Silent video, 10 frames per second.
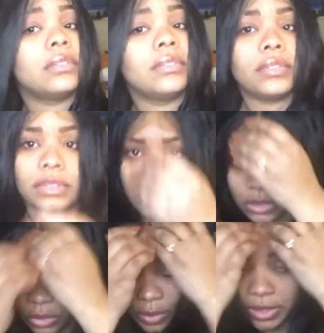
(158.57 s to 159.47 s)
It's
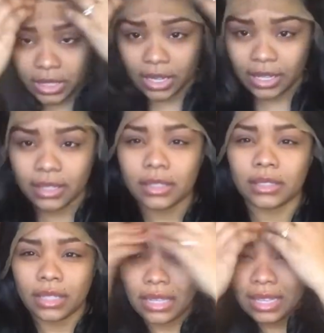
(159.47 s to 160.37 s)
super nice.
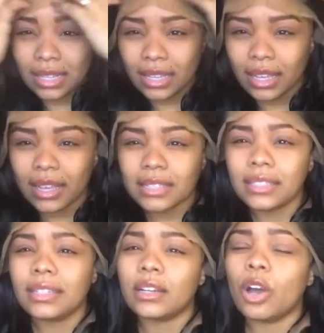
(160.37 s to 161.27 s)
I've
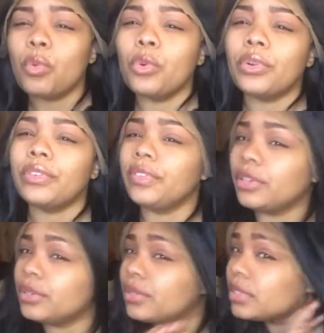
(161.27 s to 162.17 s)
seen a couple
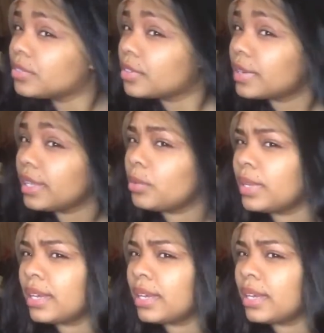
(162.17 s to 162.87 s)
reviews for ReadyWig.